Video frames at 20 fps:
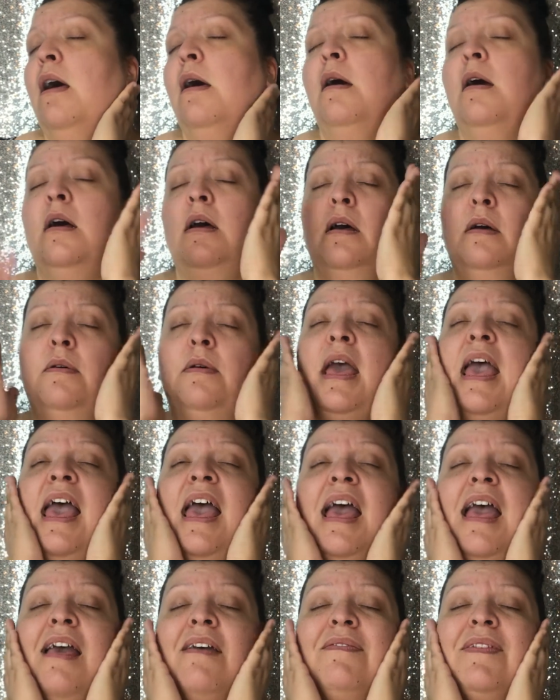
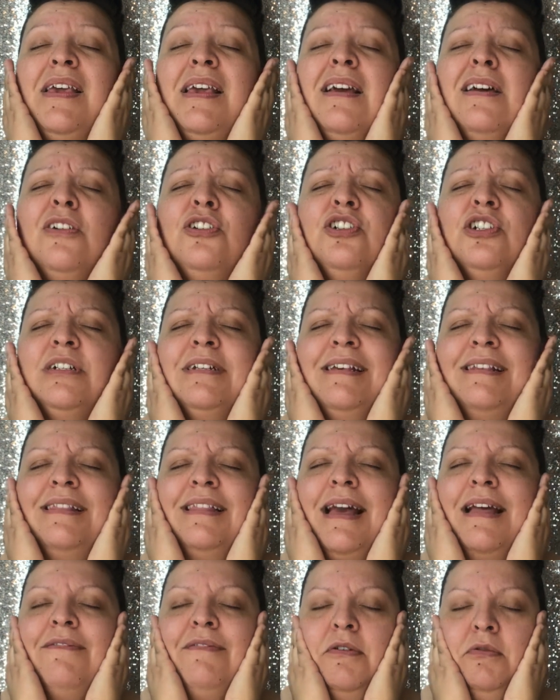heavy underneath
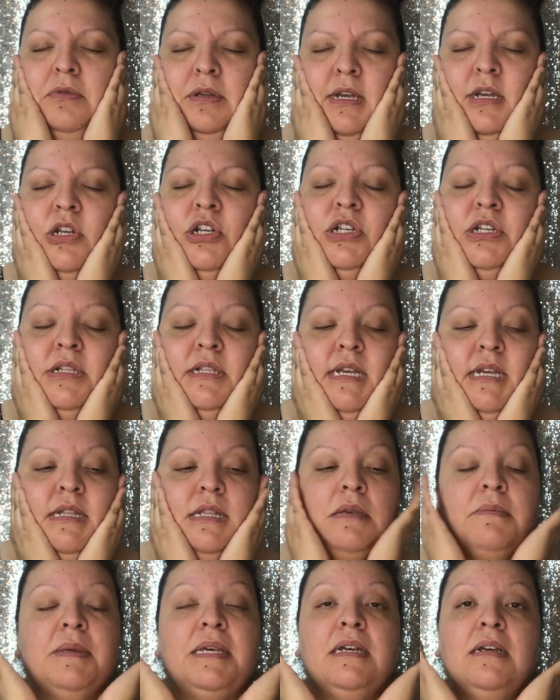that foundation
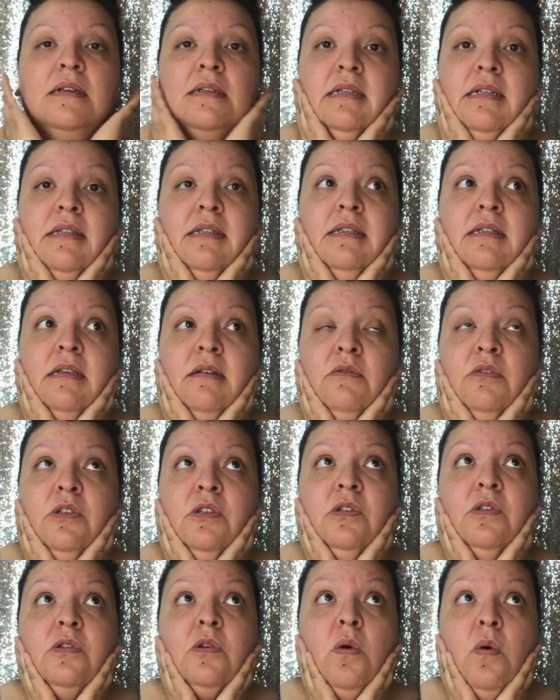lately because it's
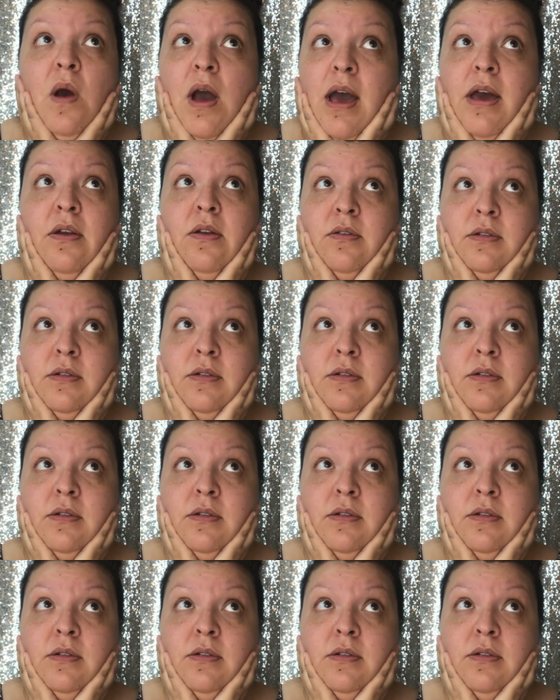so hot